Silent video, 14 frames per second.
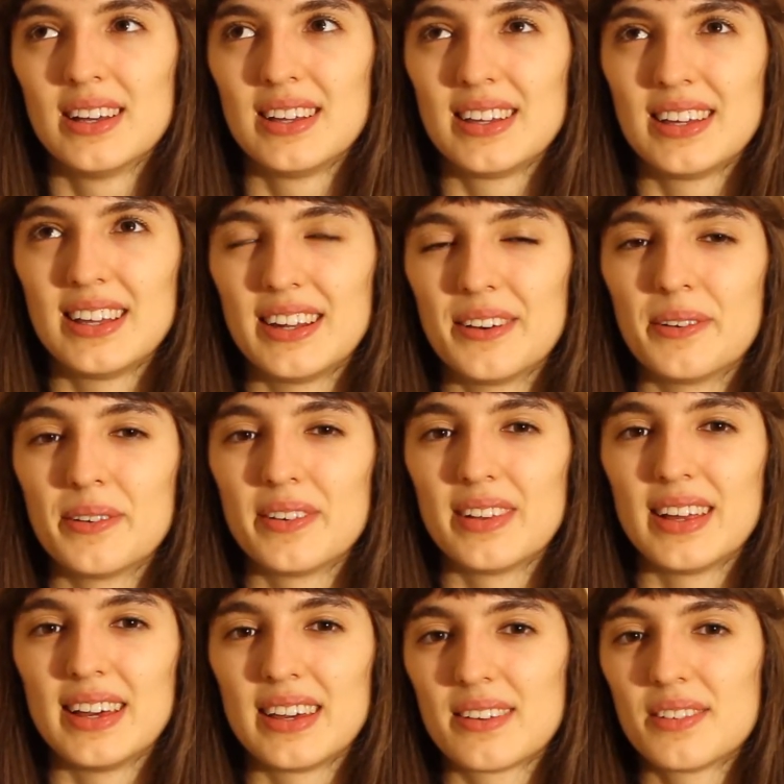you know,
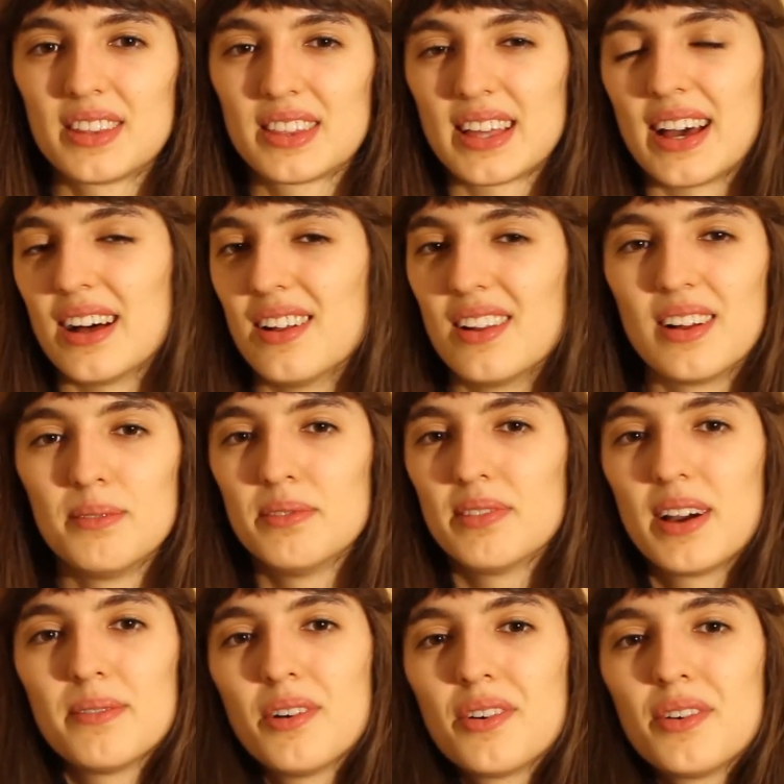like what the hell,
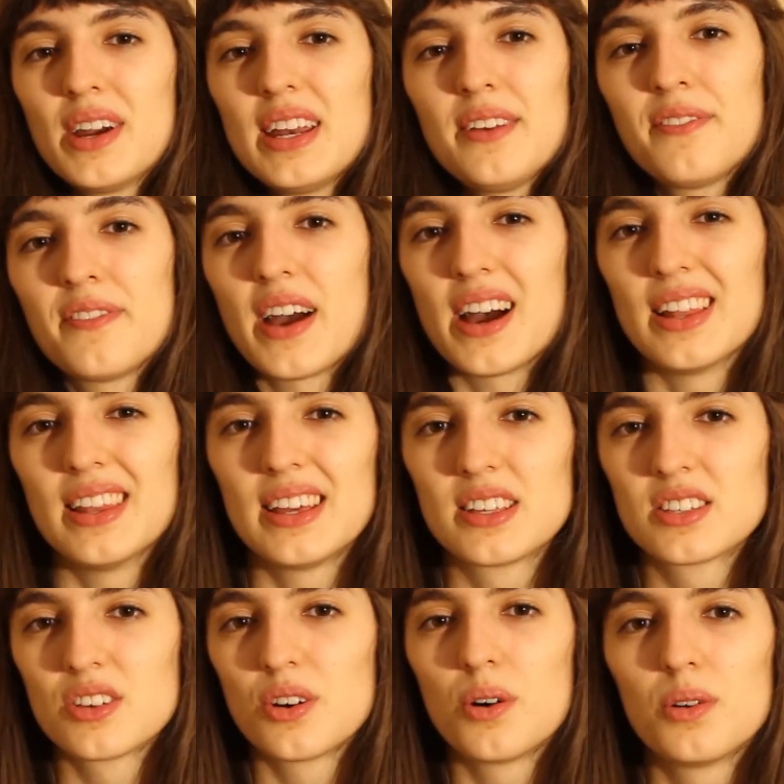I'm already fat, like,
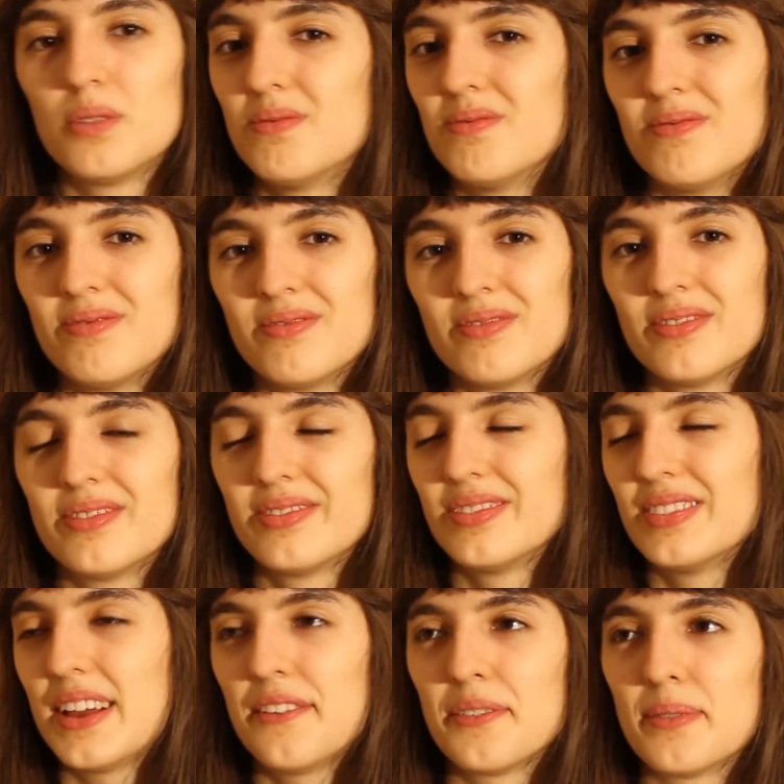so
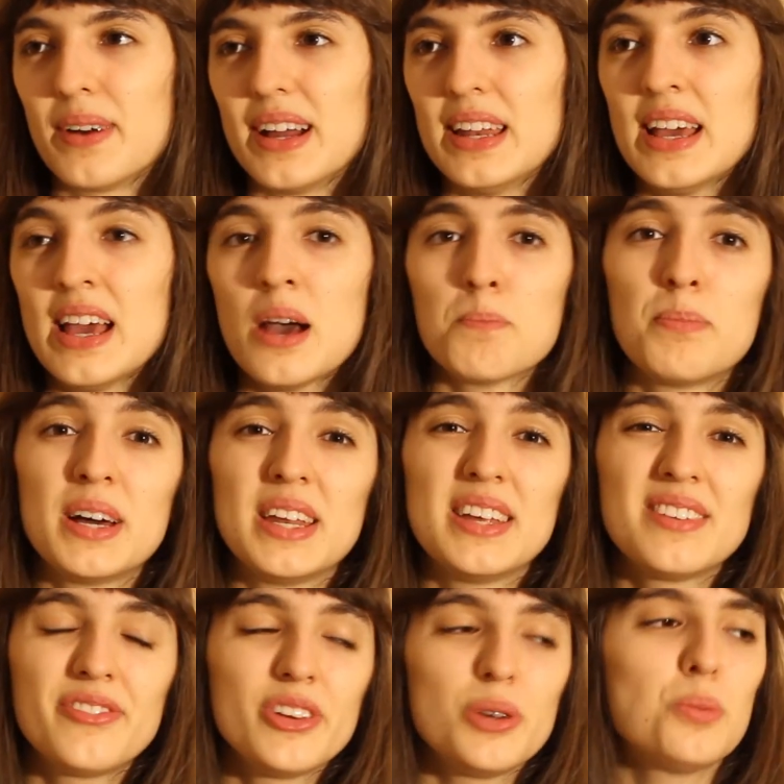never mind. But
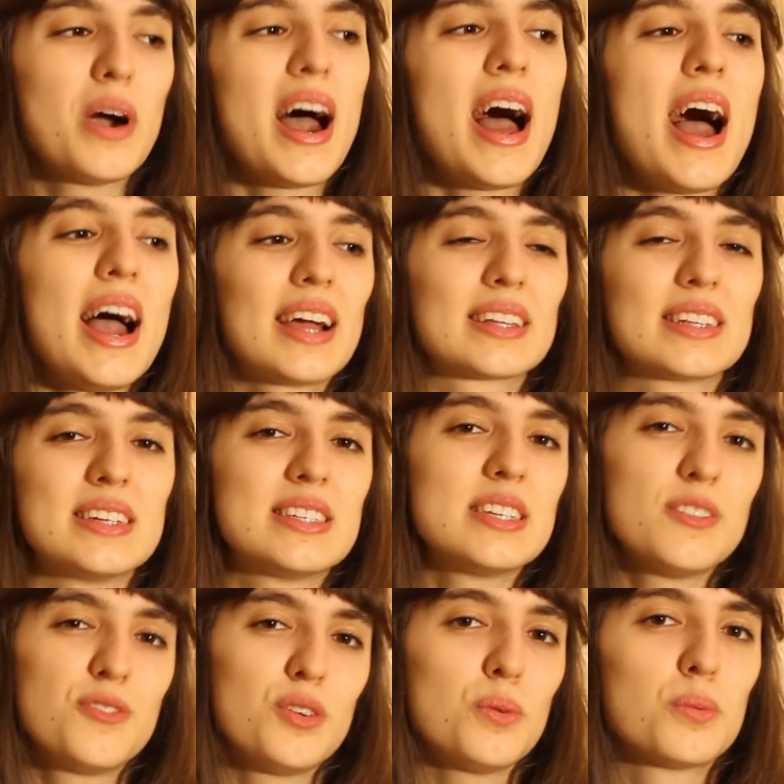if you act as
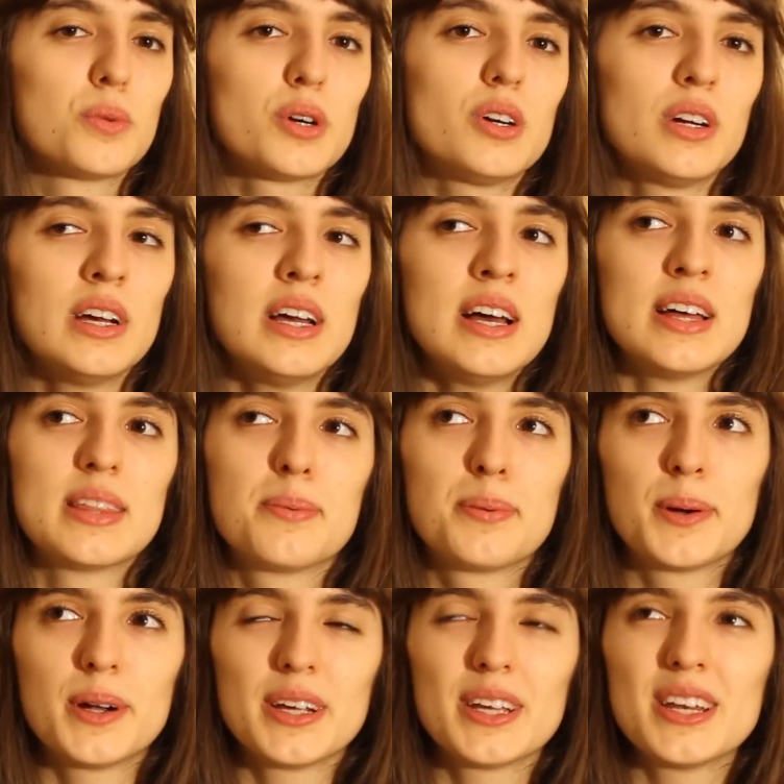if you were
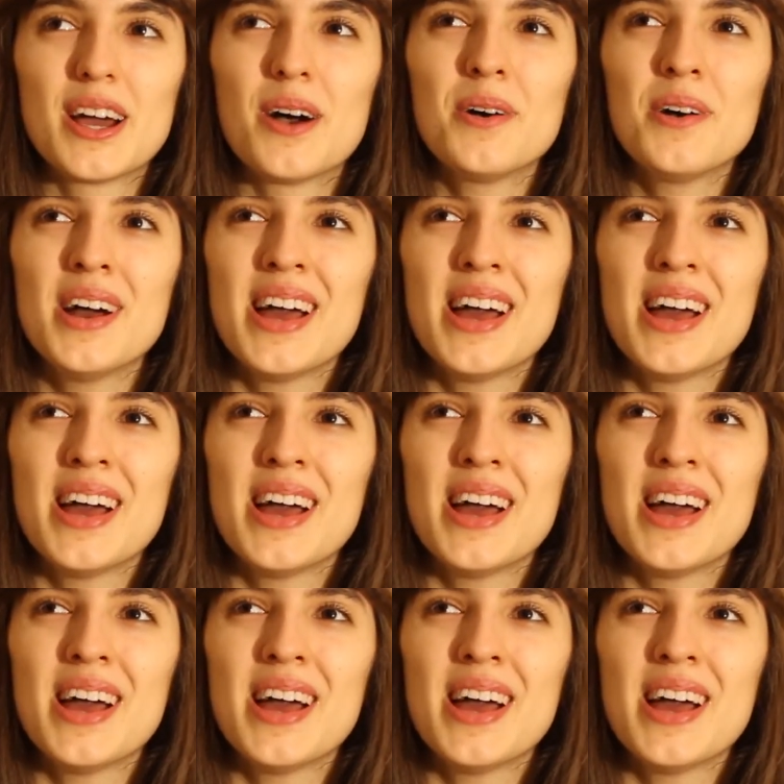the you know,